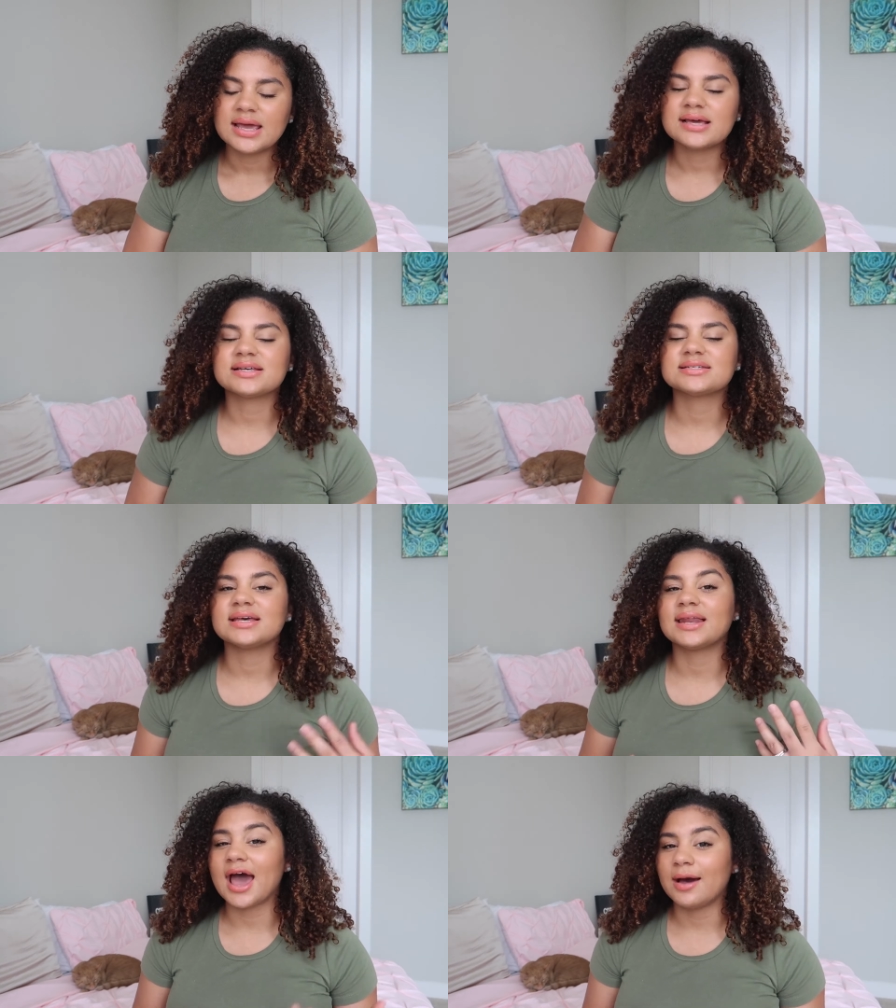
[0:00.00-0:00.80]
is i
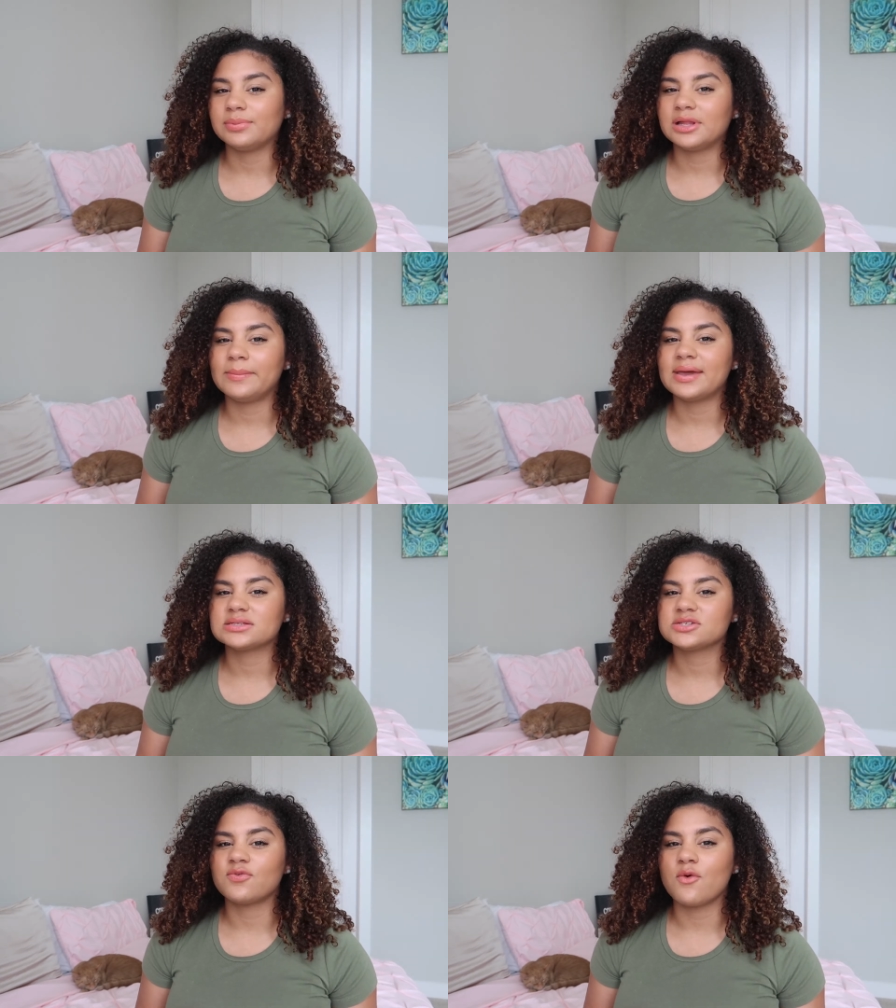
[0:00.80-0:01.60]
set app
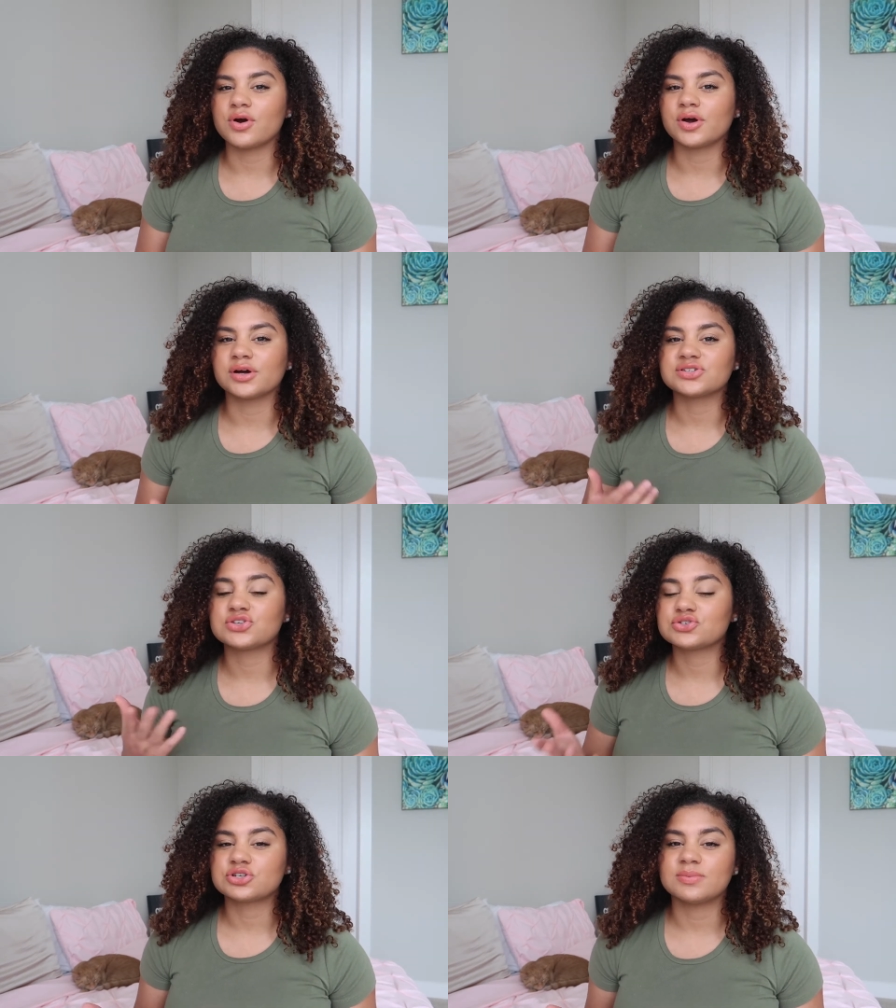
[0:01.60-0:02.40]
limits for
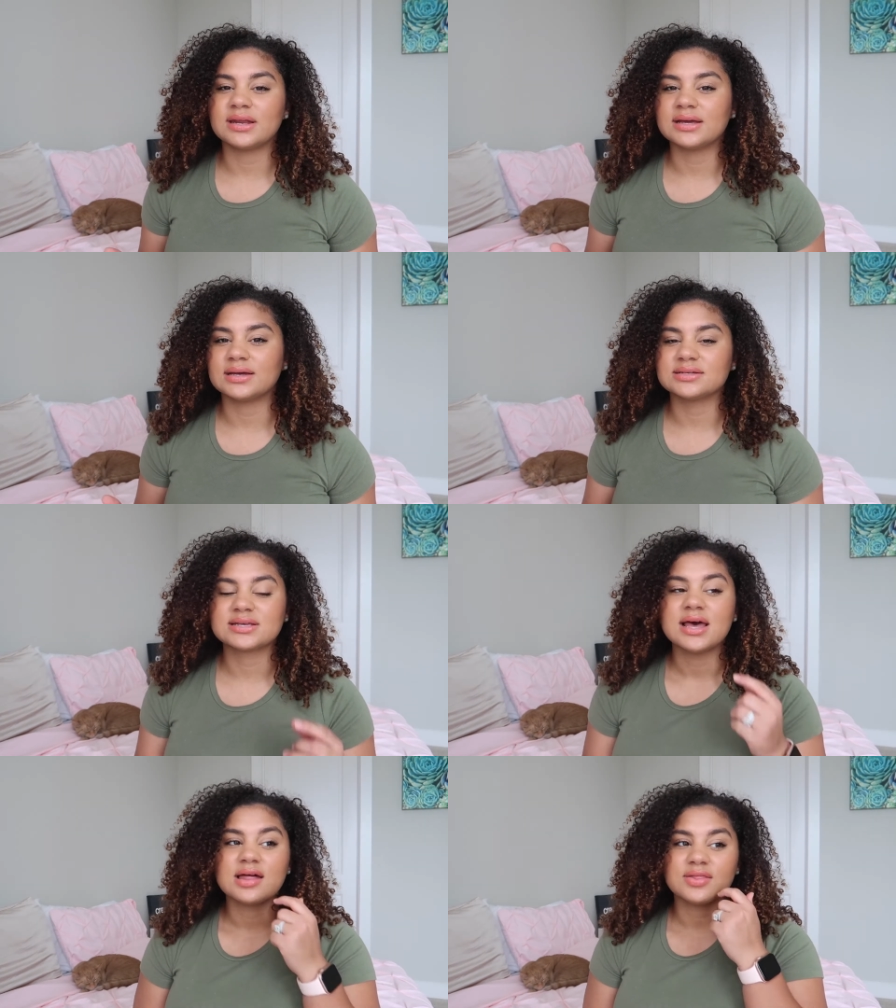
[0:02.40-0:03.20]
social
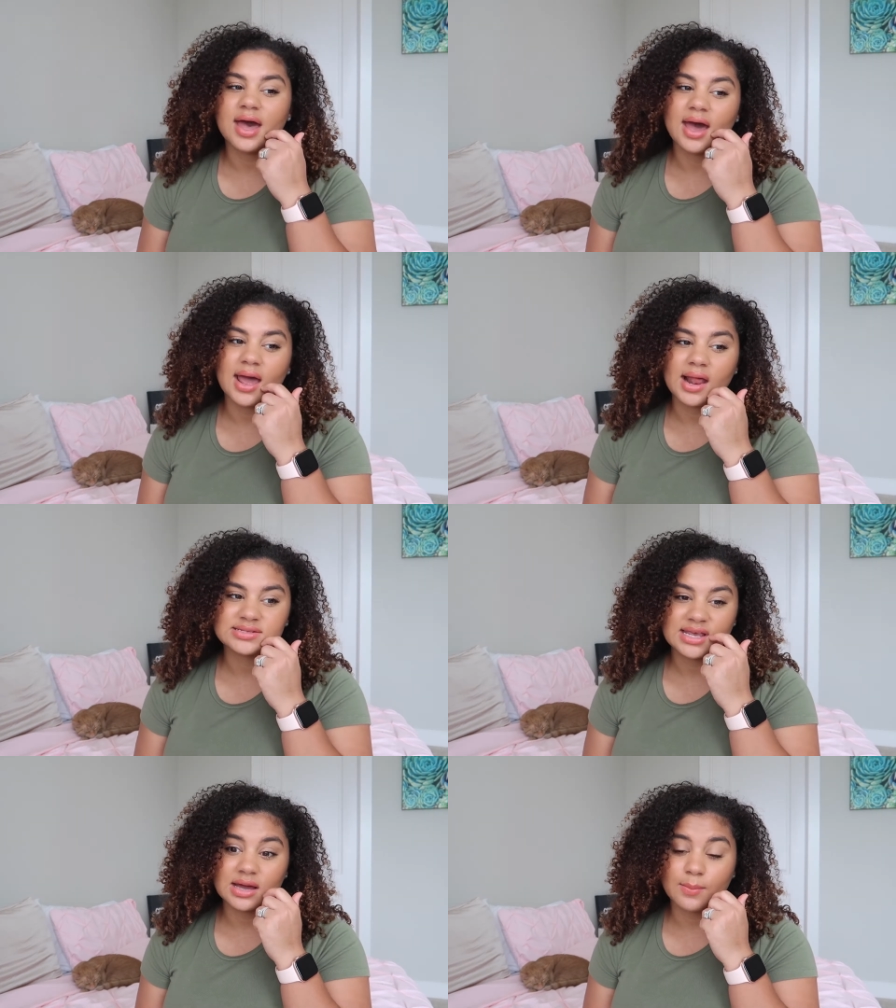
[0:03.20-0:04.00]
medias
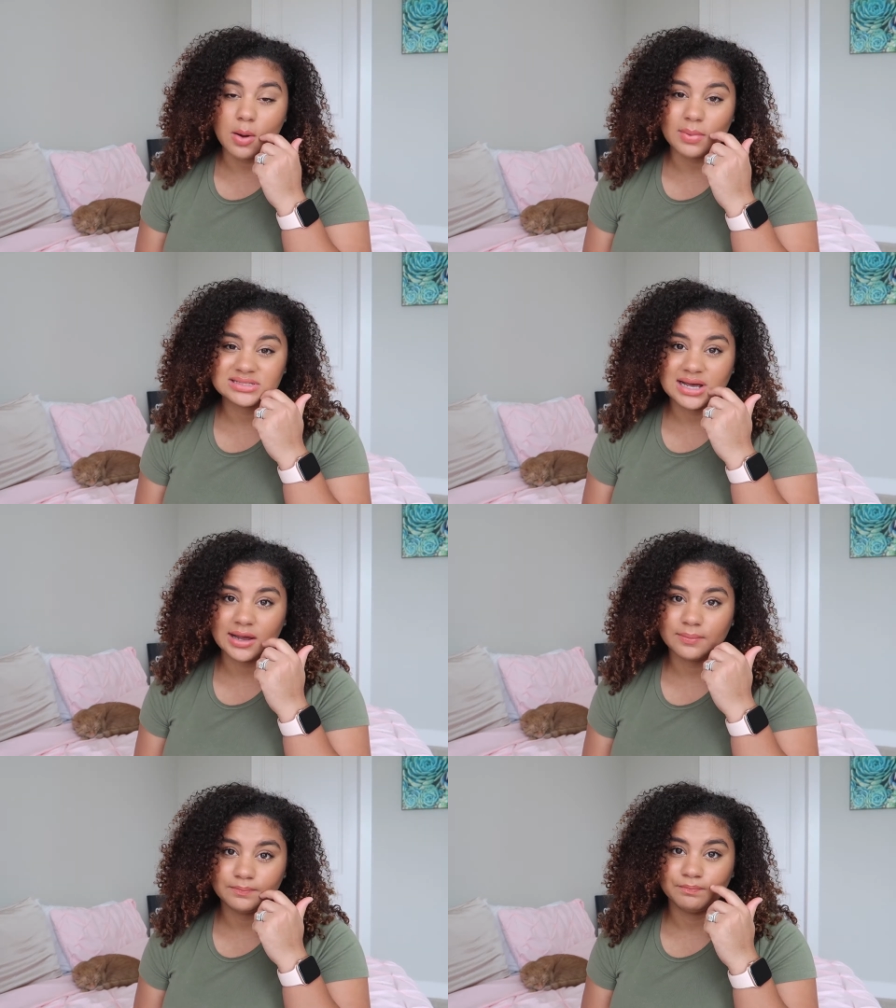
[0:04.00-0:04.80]
that take up all my
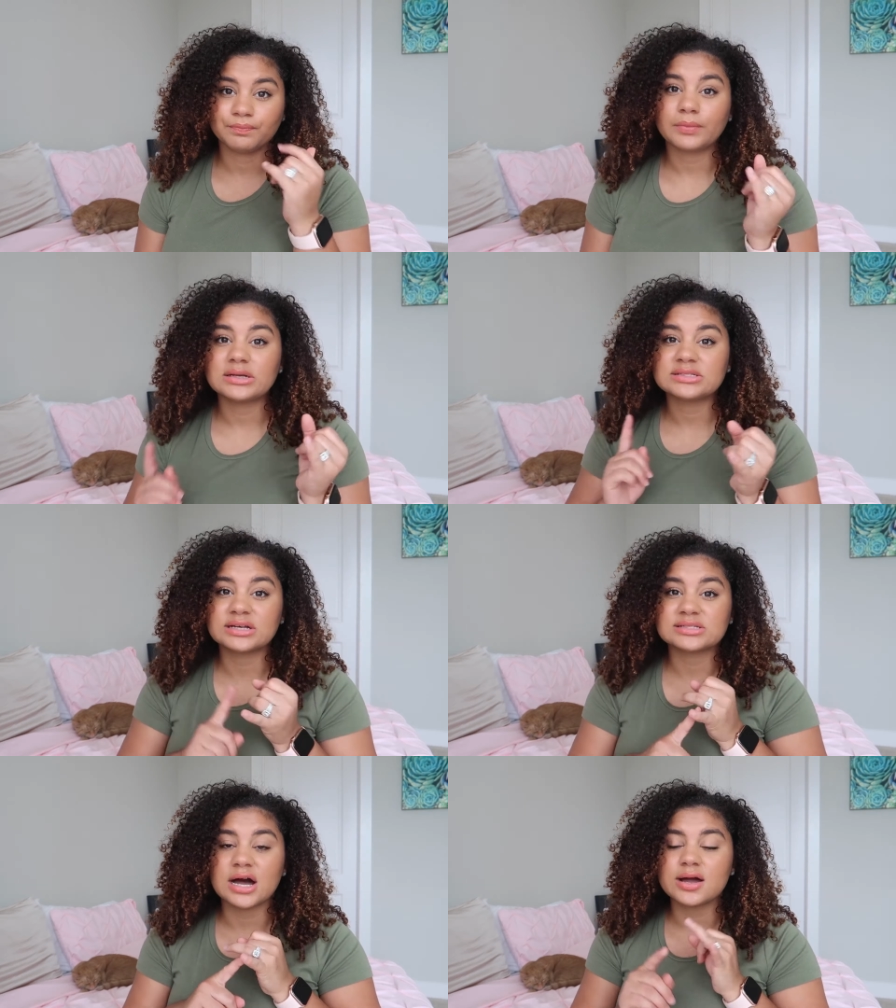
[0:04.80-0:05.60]
time
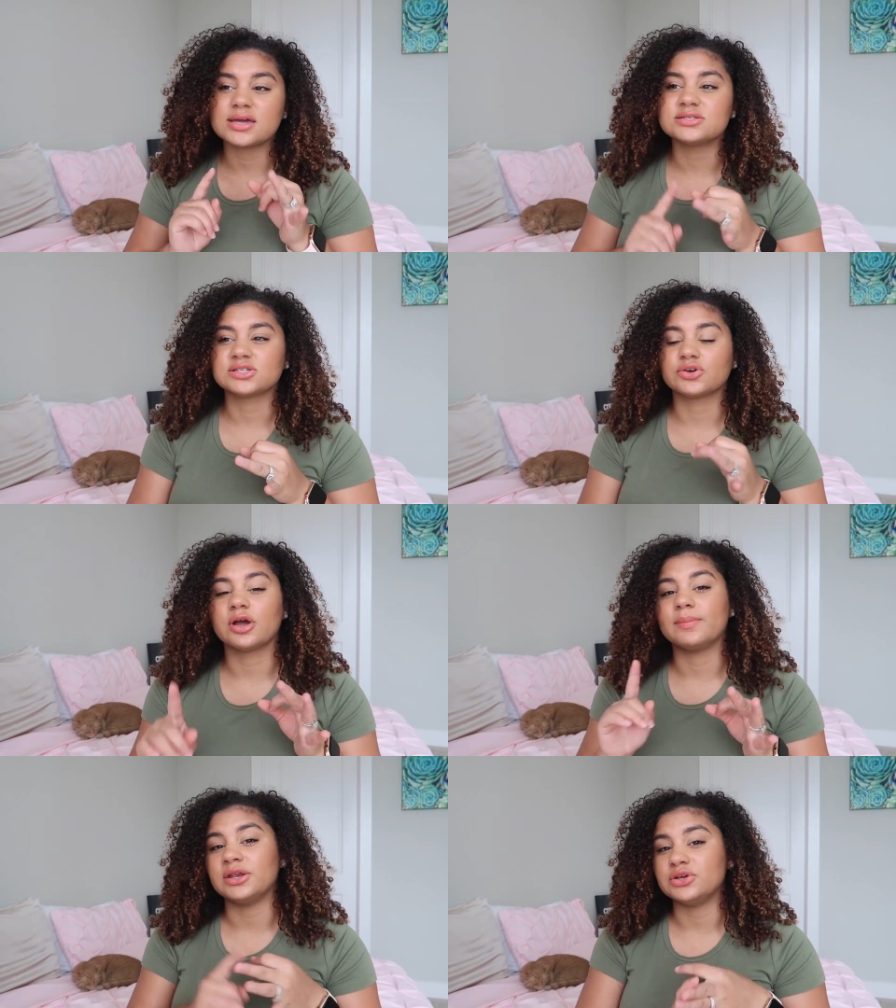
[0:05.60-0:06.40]
TikTok,
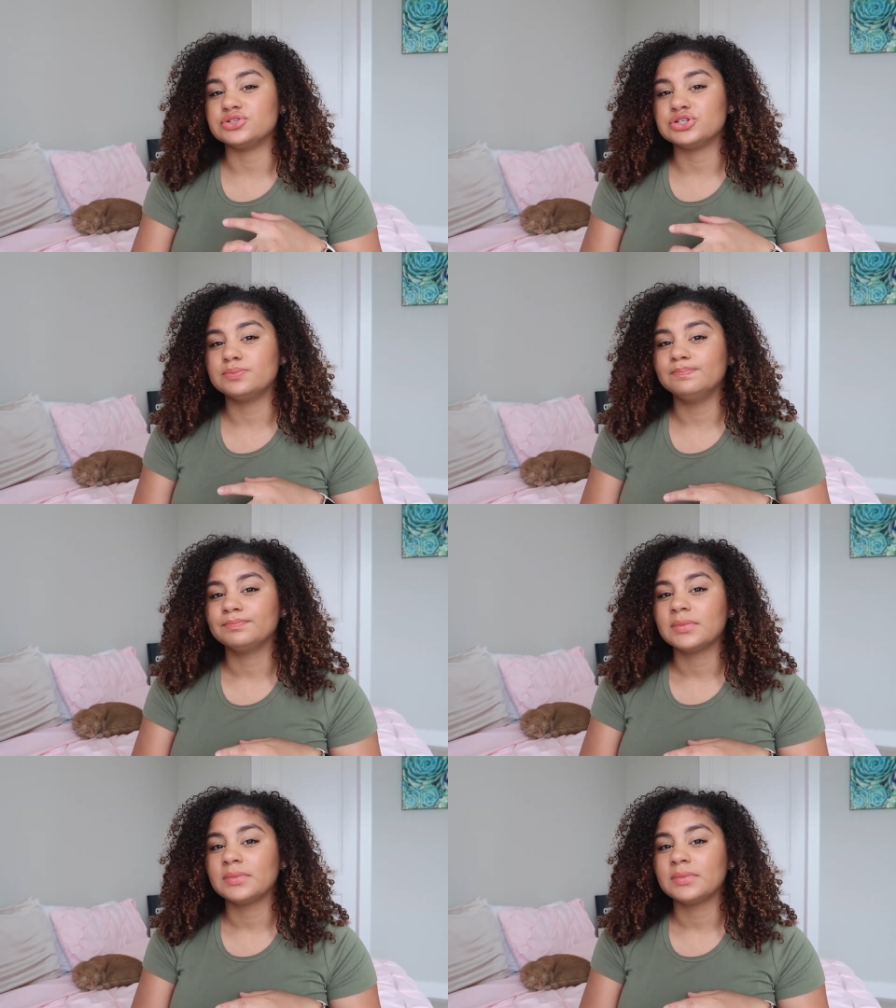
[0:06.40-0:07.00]
Instagram, and YouTube.